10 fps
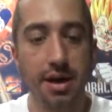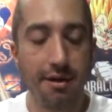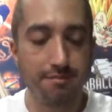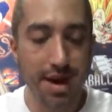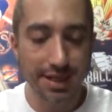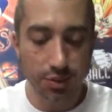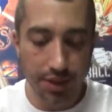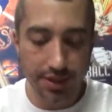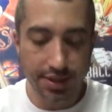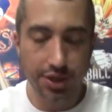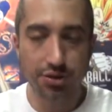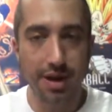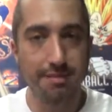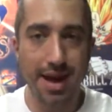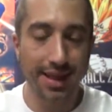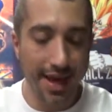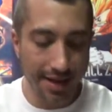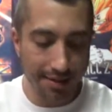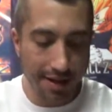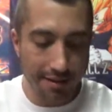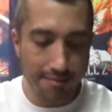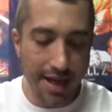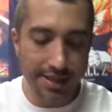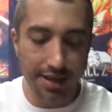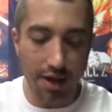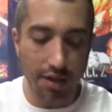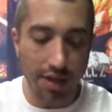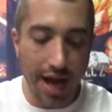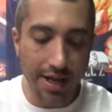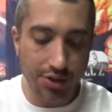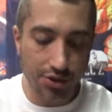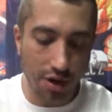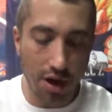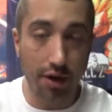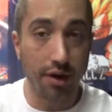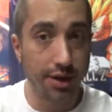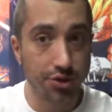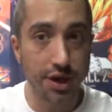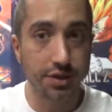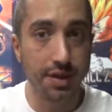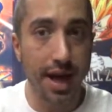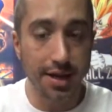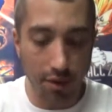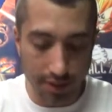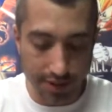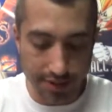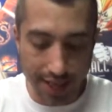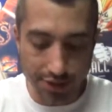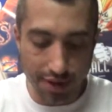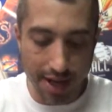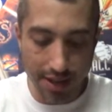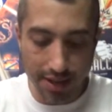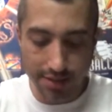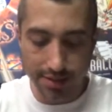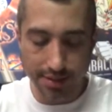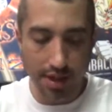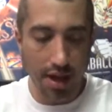mixed with the citrate malate makes it a lot stronger. And trust me, I noticed. I tried this,